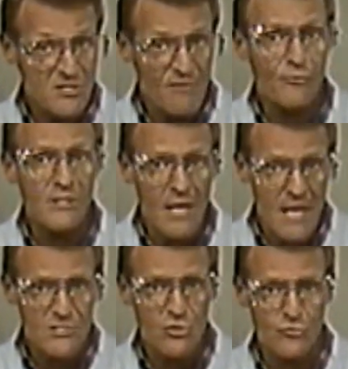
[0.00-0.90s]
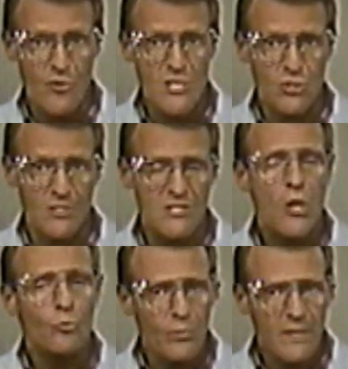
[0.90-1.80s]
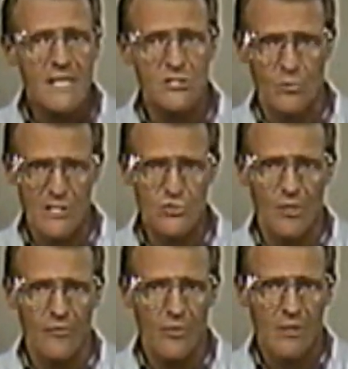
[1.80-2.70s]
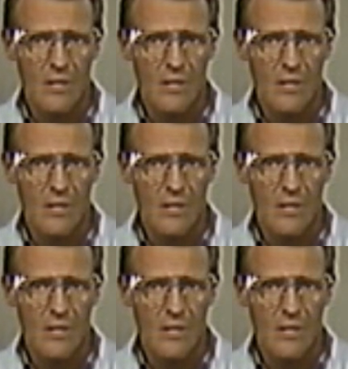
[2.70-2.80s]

different concentrations relate to each other.